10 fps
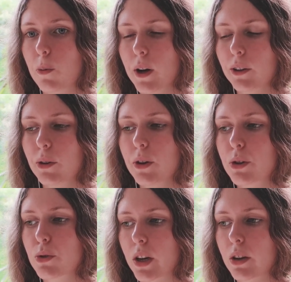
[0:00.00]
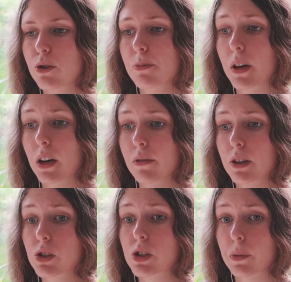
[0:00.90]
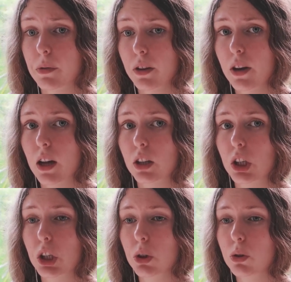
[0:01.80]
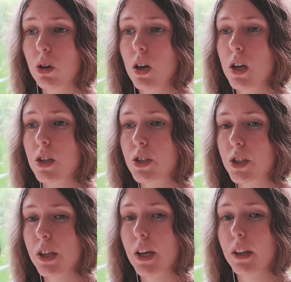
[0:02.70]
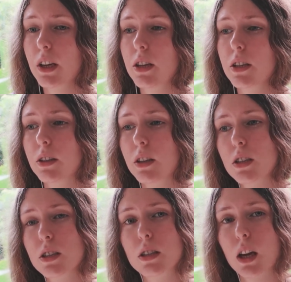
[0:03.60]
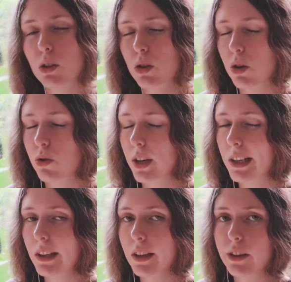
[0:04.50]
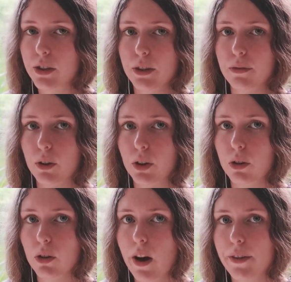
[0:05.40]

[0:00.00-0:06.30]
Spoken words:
when you're trying to manifest something and you see that it is not really easy for you,